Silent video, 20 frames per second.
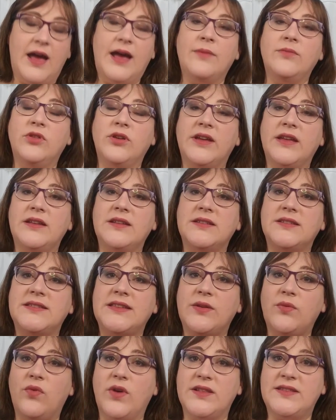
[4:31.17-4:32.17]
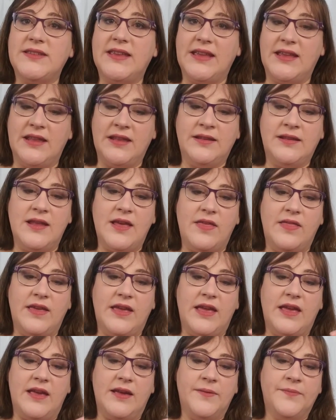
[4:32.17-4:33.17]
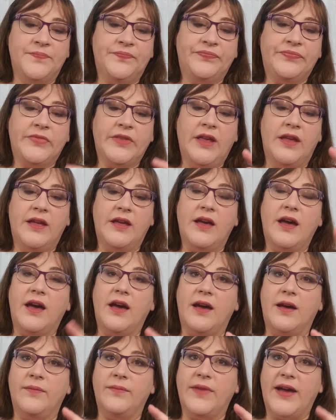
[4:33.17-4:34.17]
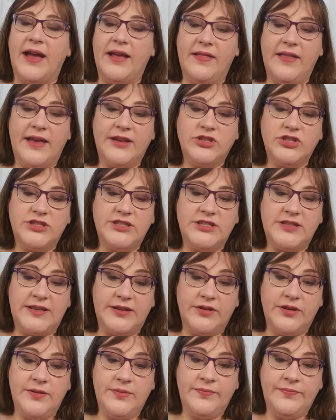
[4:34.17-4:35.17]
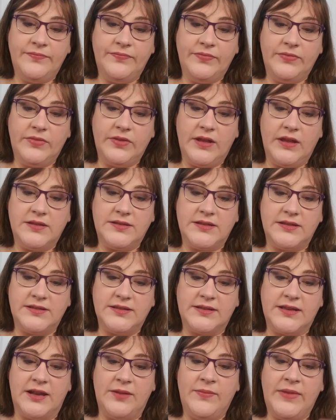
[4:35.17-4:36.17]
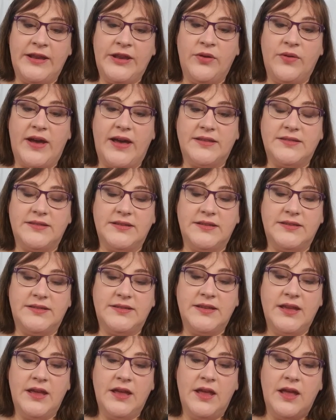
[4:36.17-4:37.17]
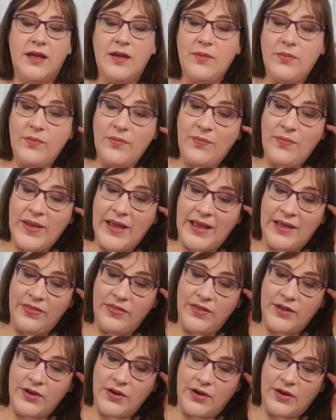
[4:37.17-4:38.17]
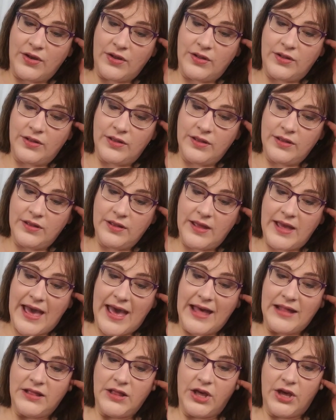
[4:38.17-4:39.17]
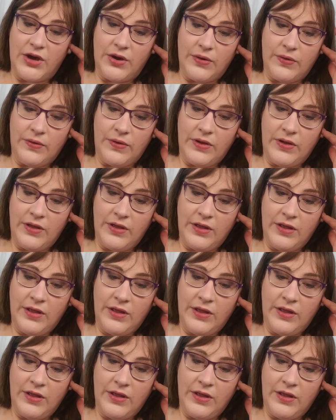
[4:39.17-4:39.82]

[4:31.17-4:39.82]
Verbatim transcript: I'm looking to see what's in the um, eyelash serum. It says it's got amino acids panthenol, aloe,